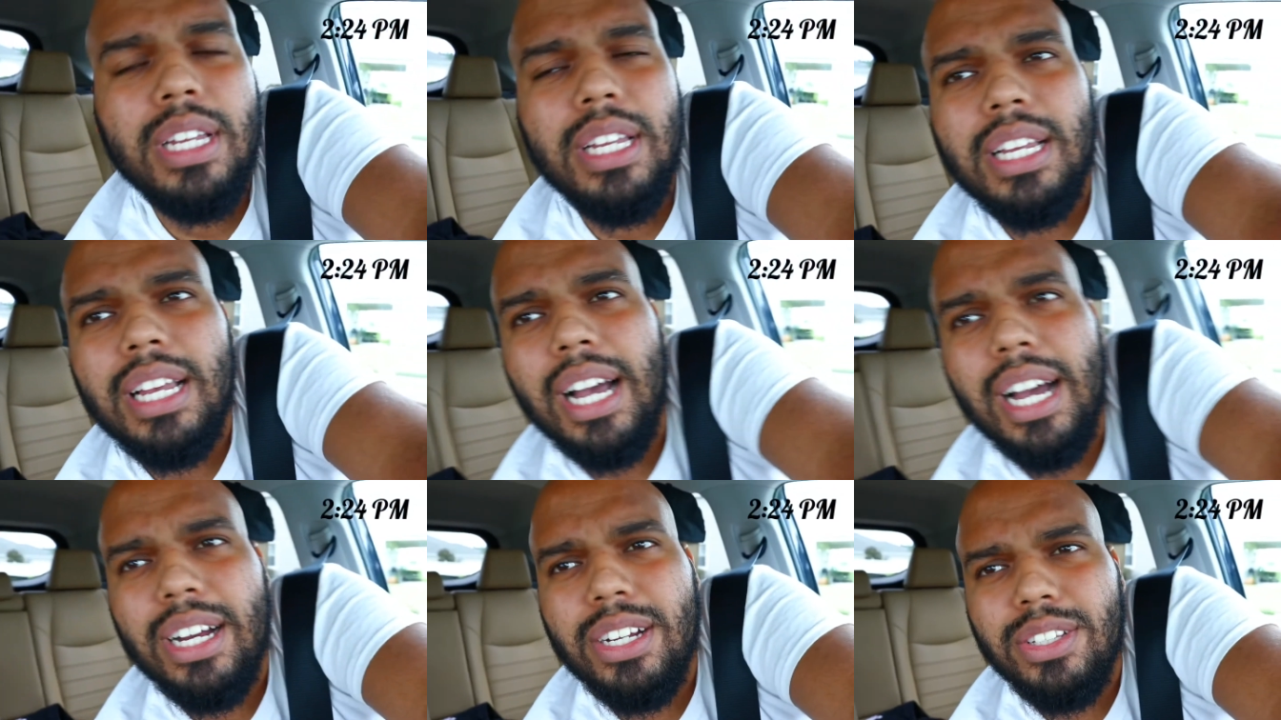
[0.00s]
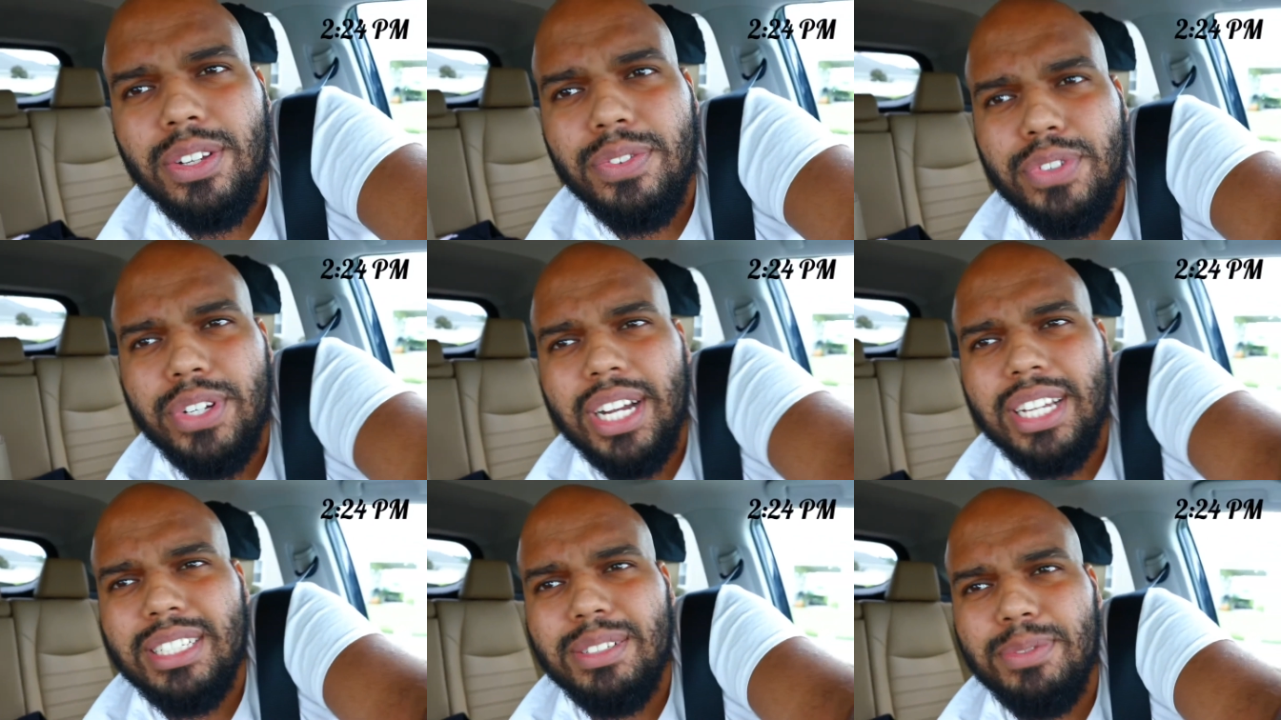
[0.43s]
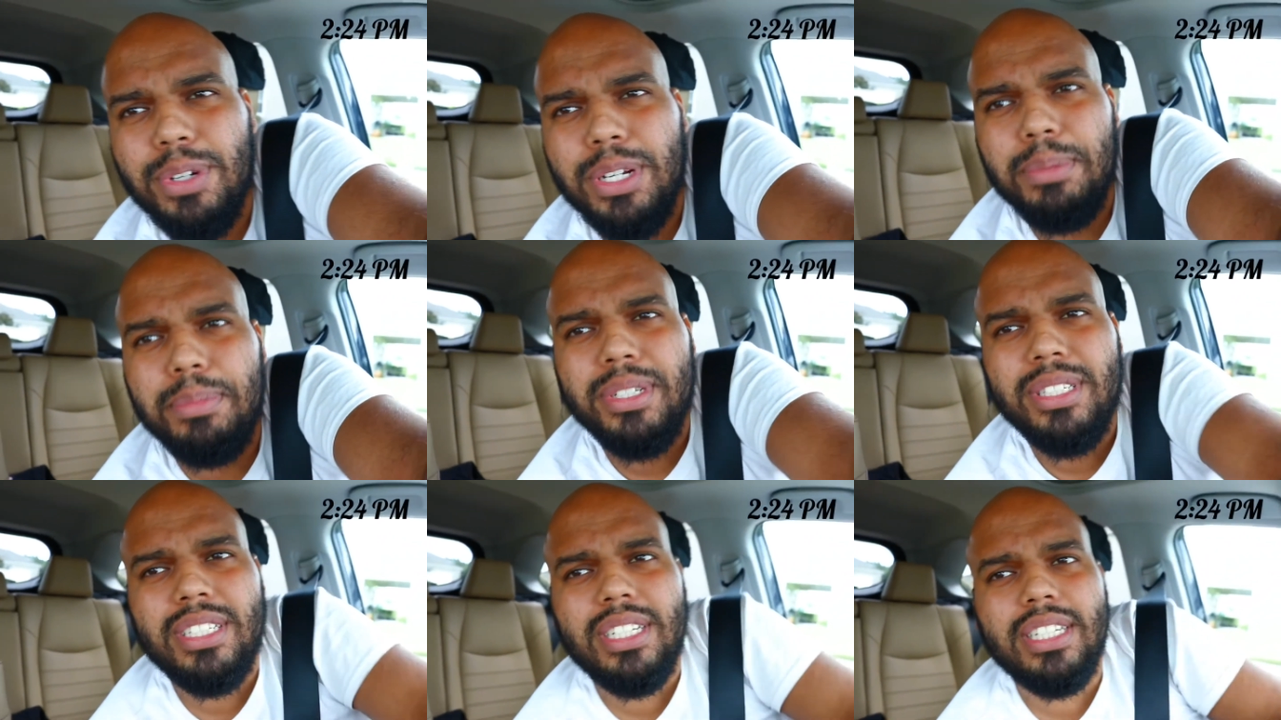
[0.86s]
don't know if you guys were
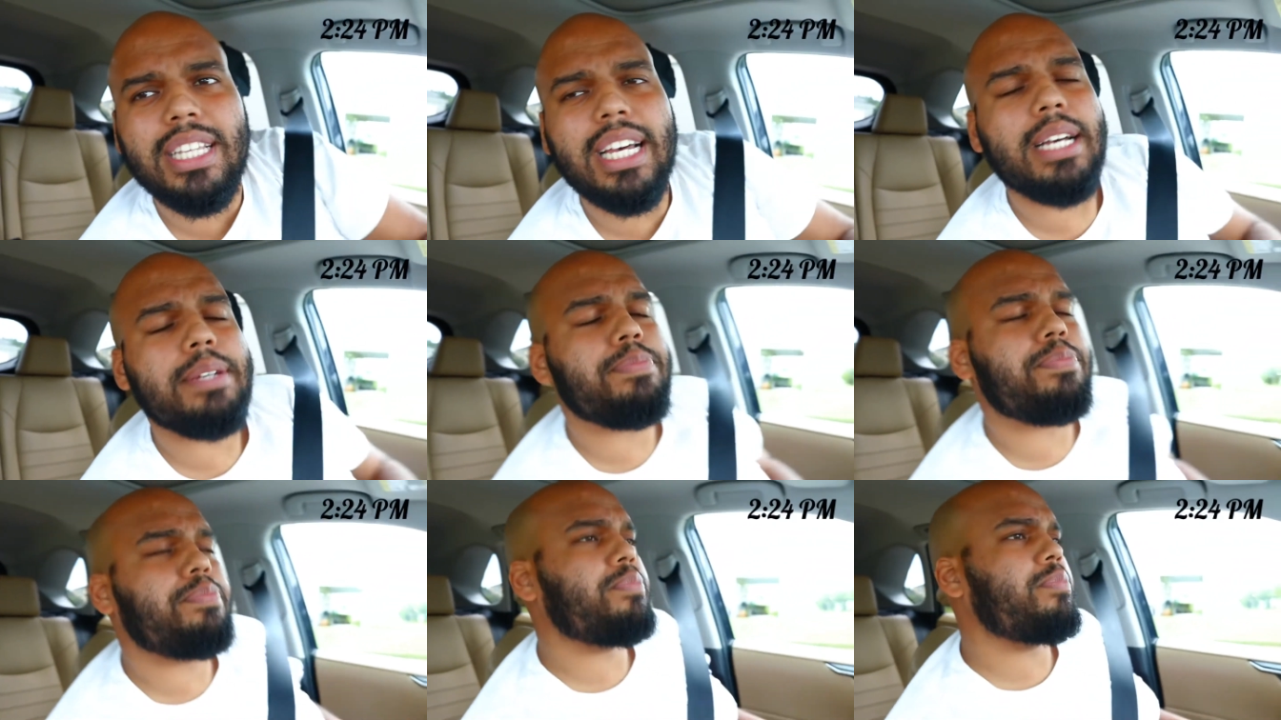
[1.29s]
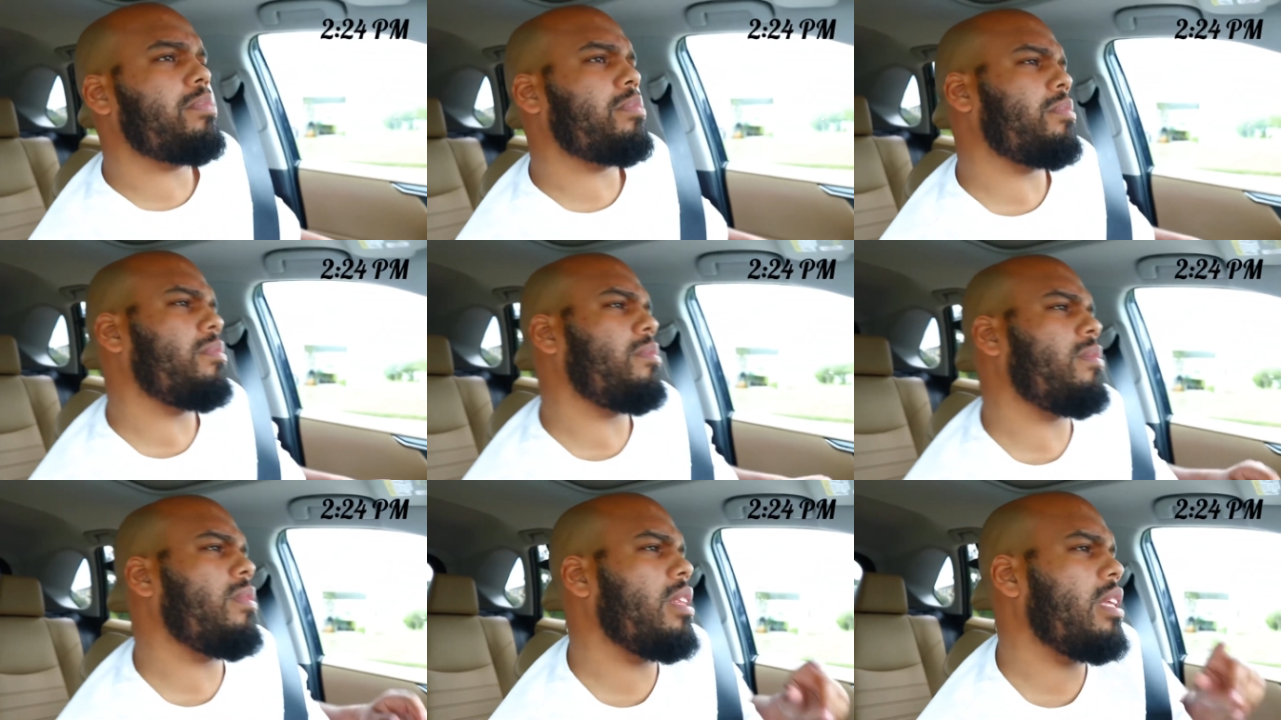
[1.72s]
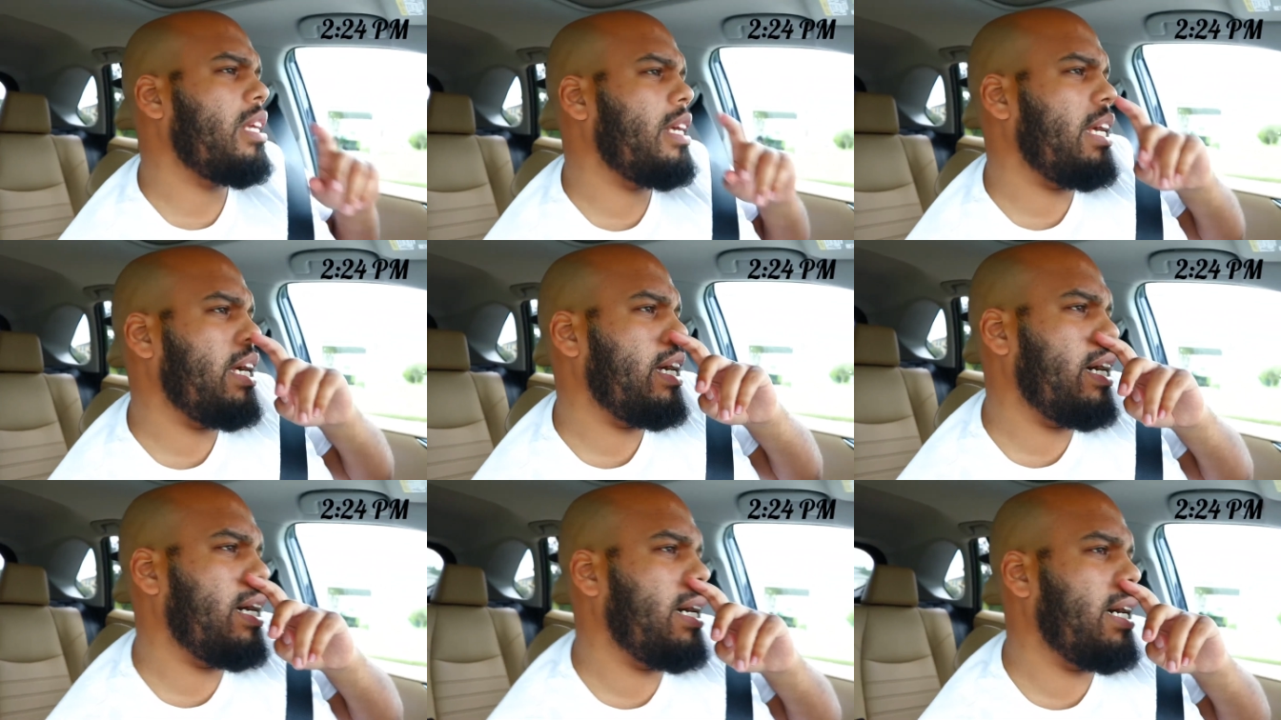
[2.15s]
able to see that.
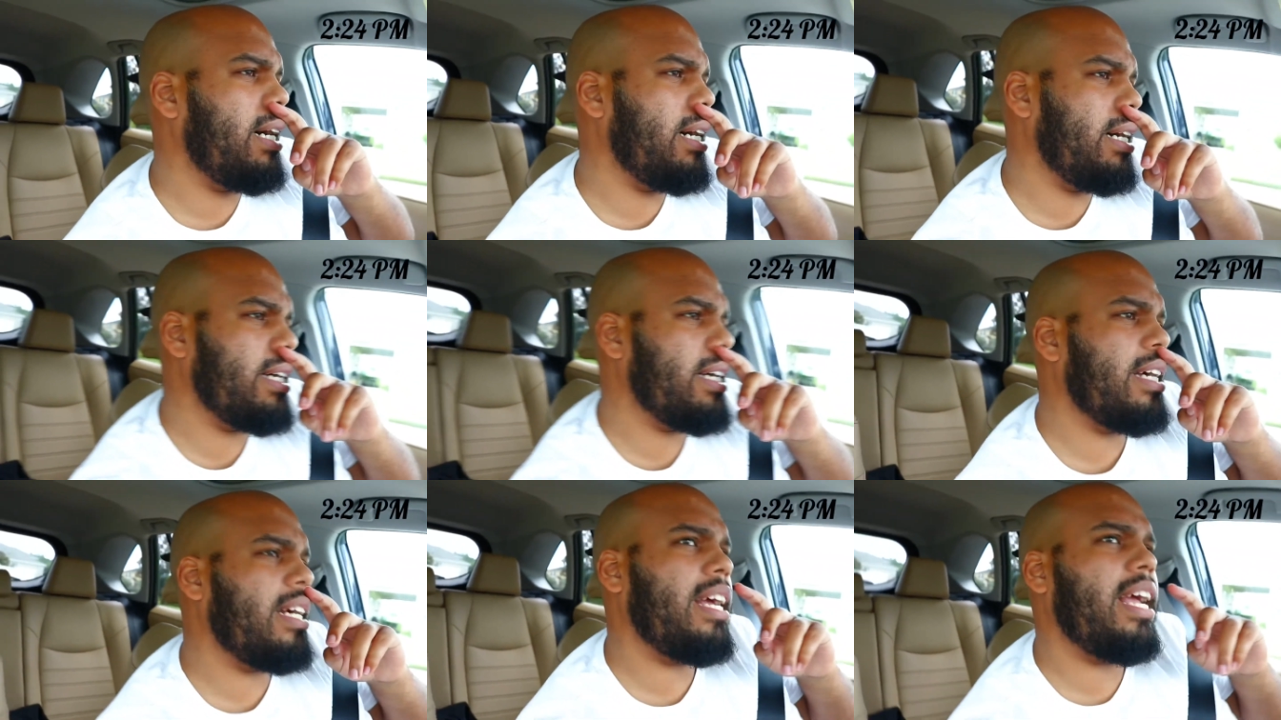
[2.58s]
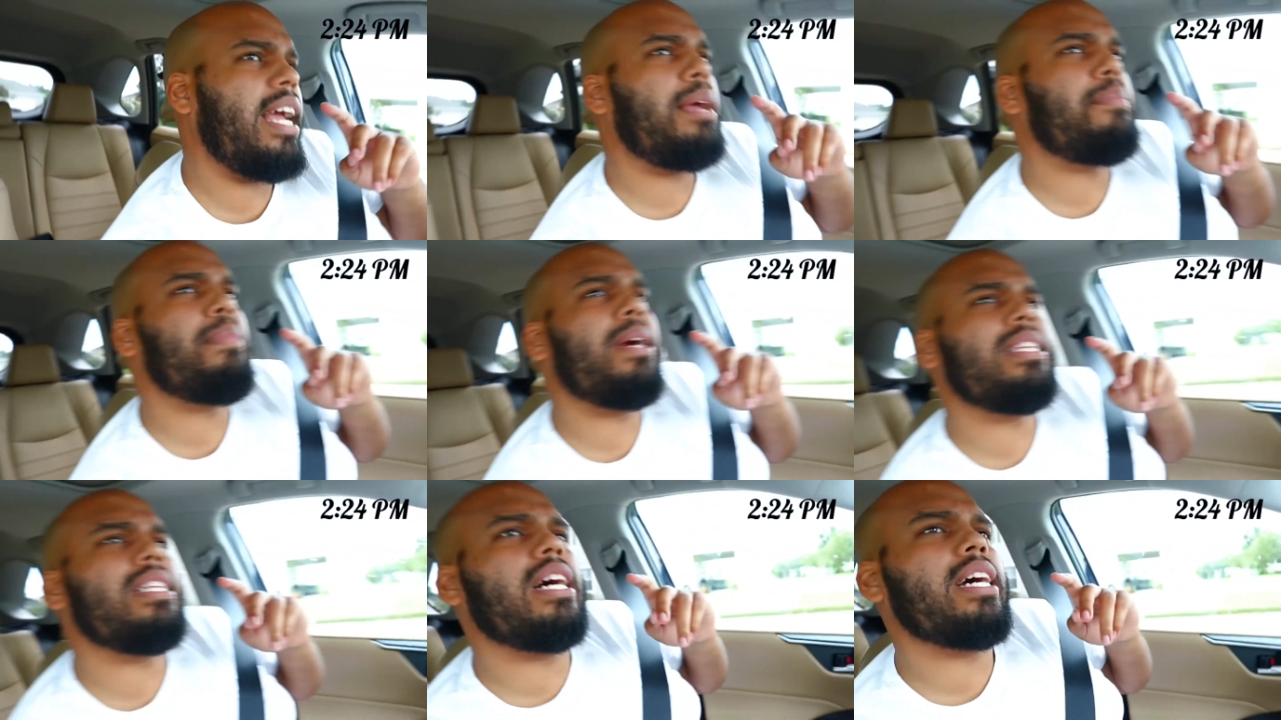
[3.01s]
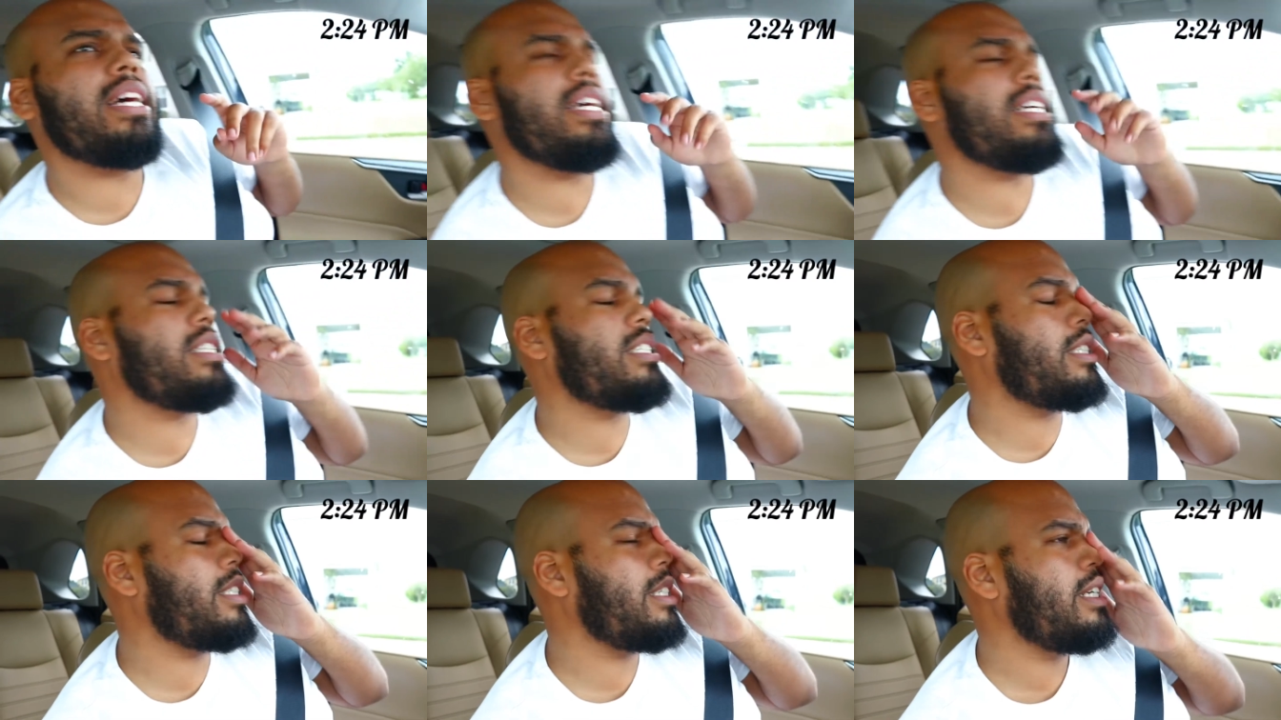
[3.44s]
Ate my
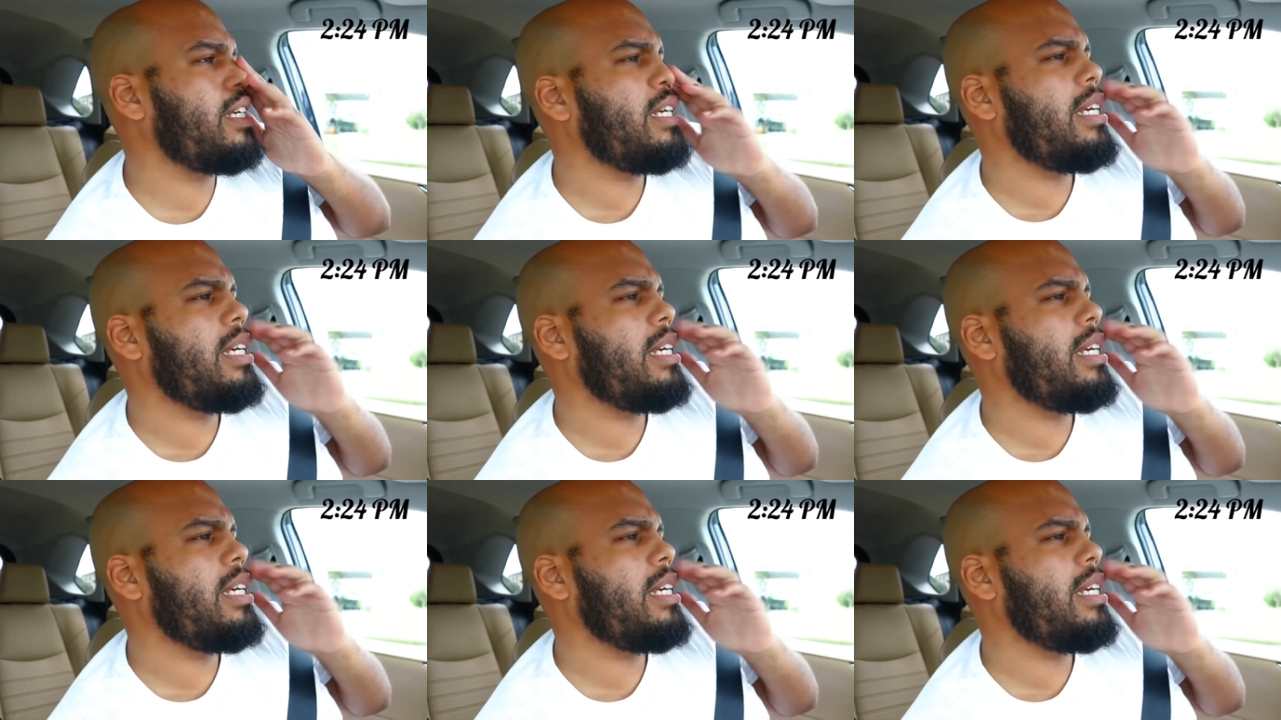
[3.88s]
nuggets,